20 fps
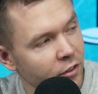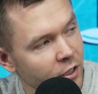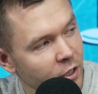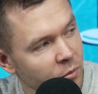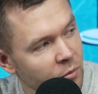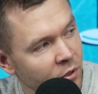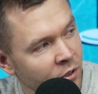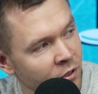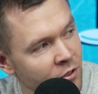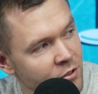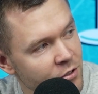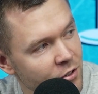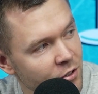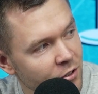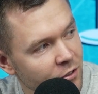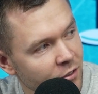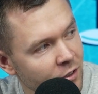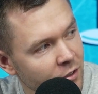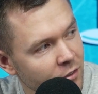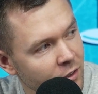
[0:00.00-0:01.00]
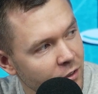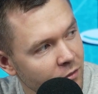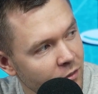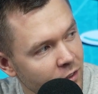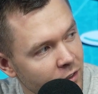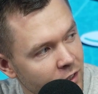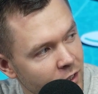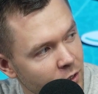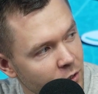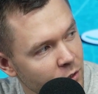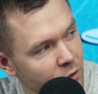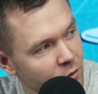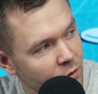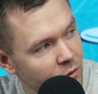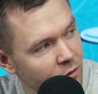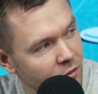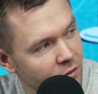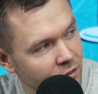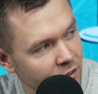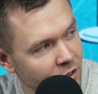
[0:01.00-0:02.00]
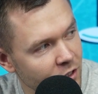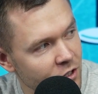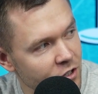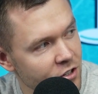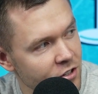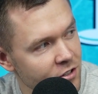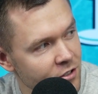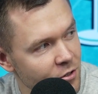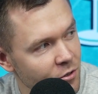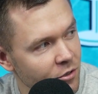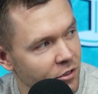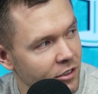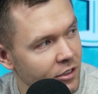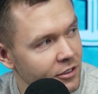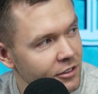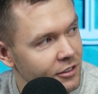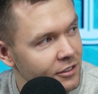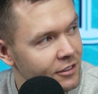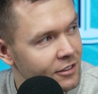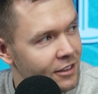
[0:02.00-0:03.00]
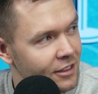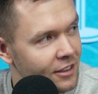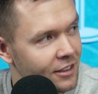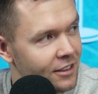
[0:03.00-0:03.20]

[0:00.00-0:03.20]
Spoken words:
30 points or where you finish scoreless.